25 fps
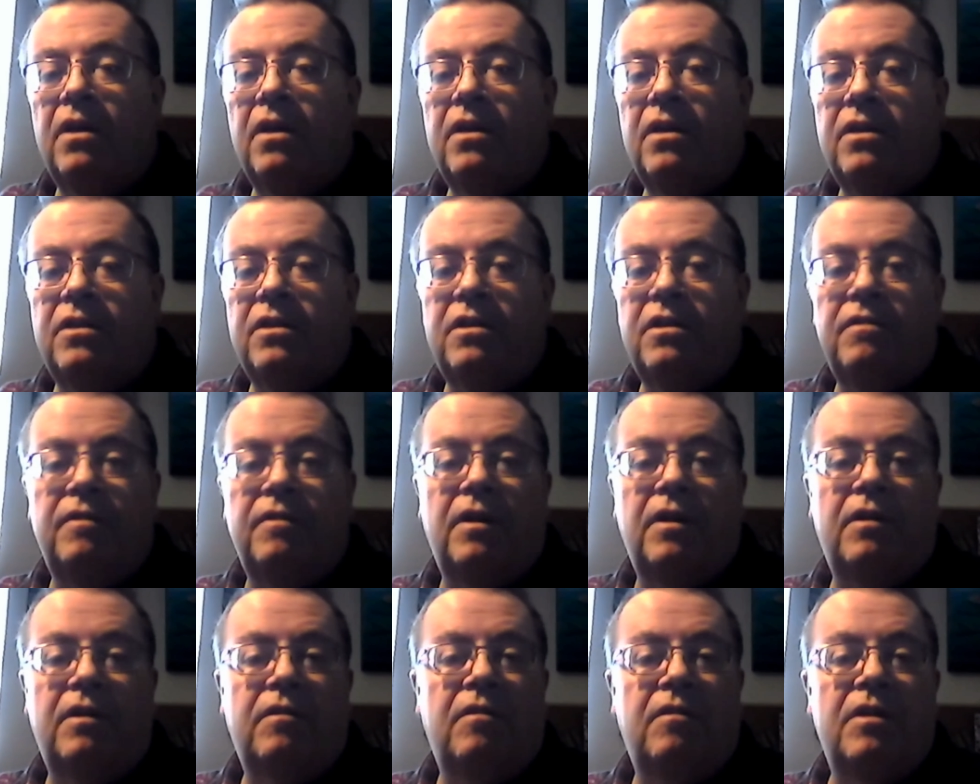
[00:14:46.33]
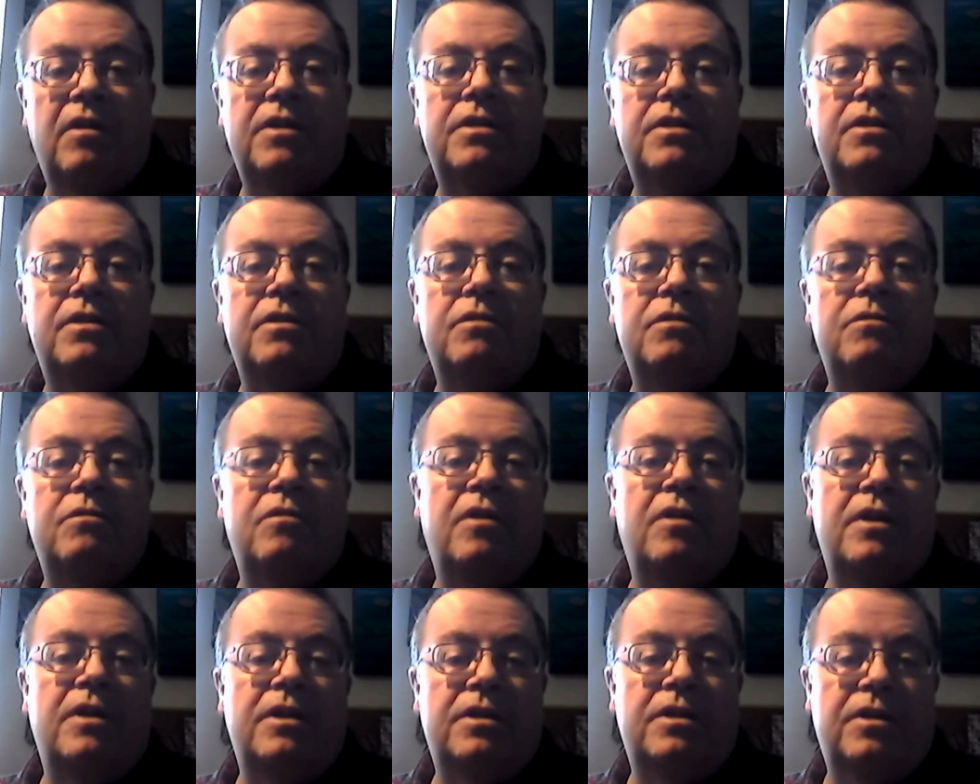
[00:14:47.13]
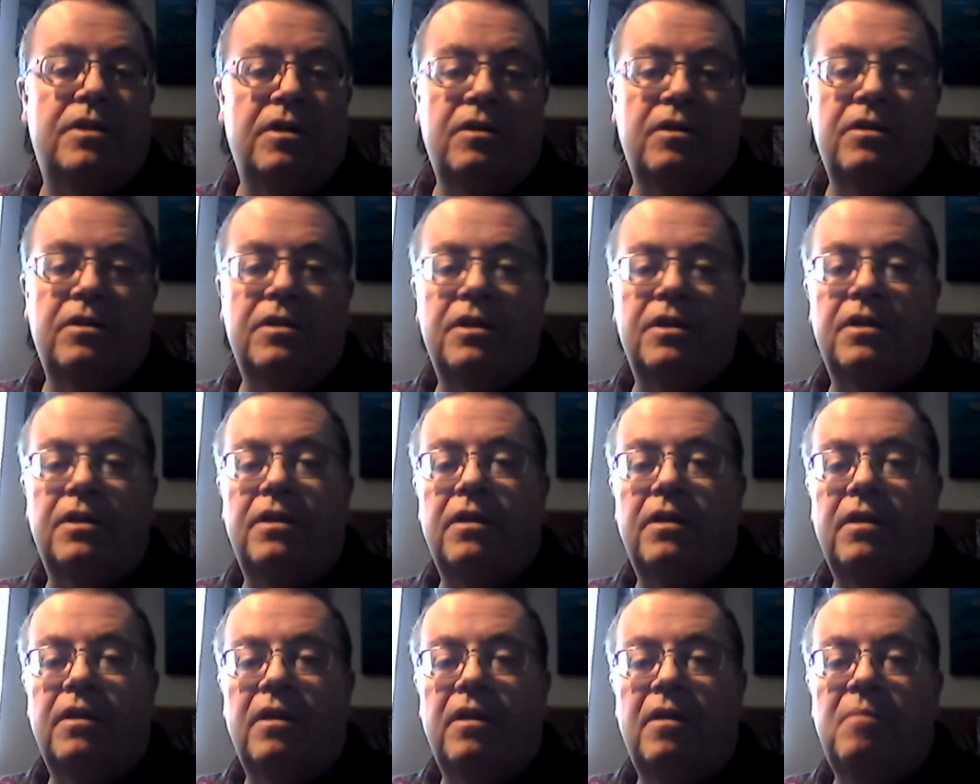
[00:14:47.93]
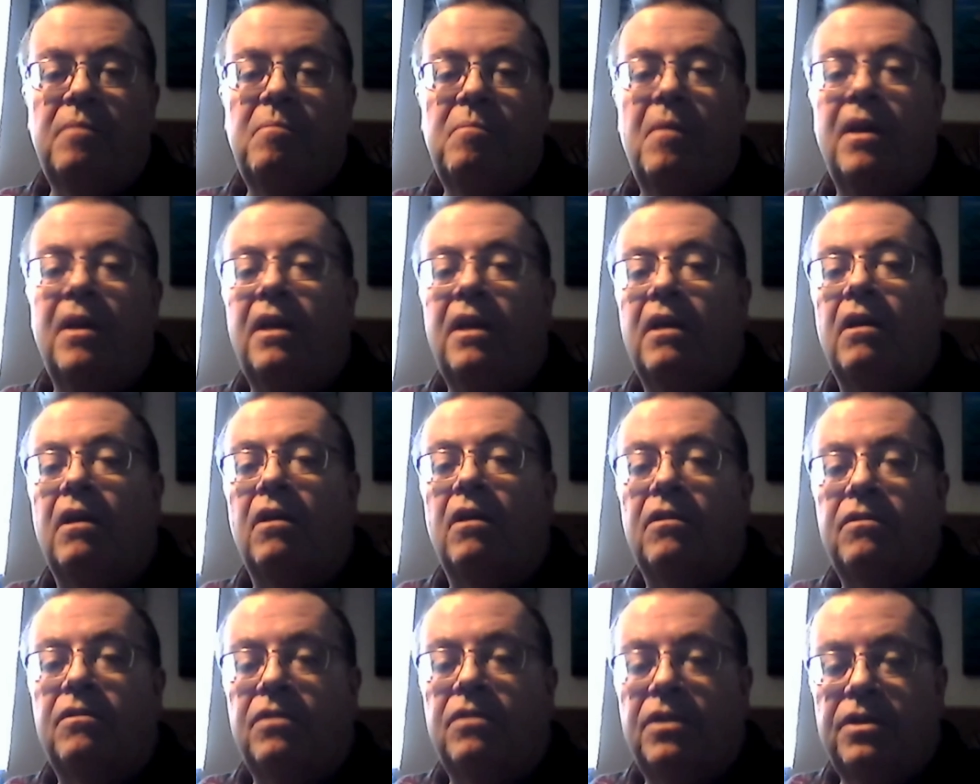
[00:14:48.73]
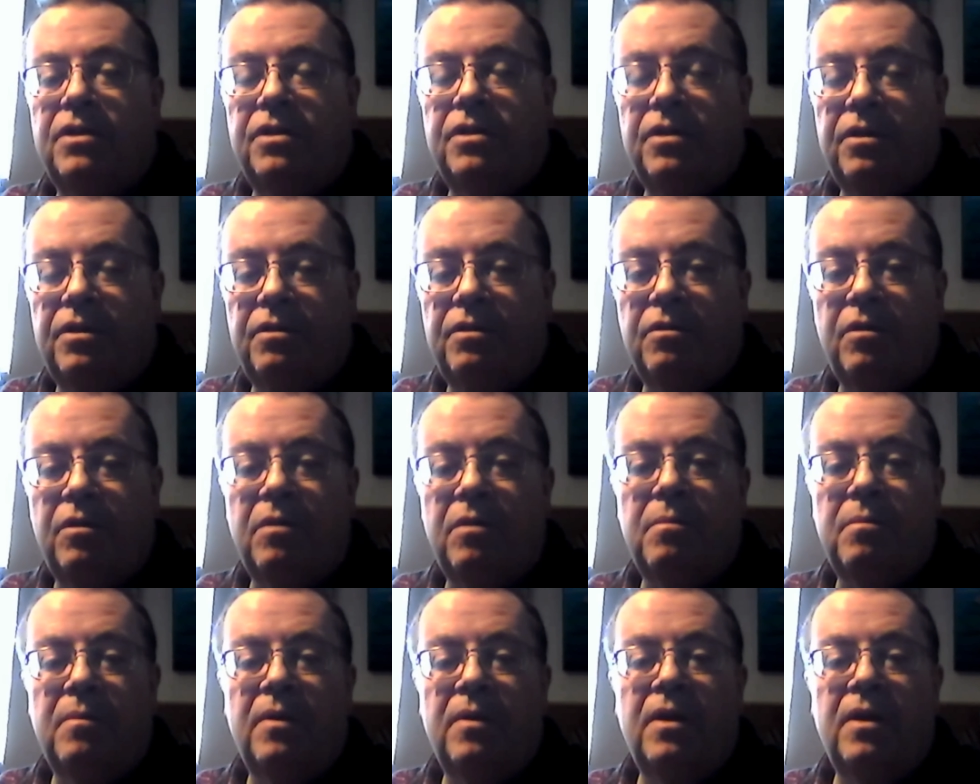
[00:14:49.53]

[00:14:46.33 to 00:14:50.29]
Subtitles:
Civil unrest has already started in many countries in Europe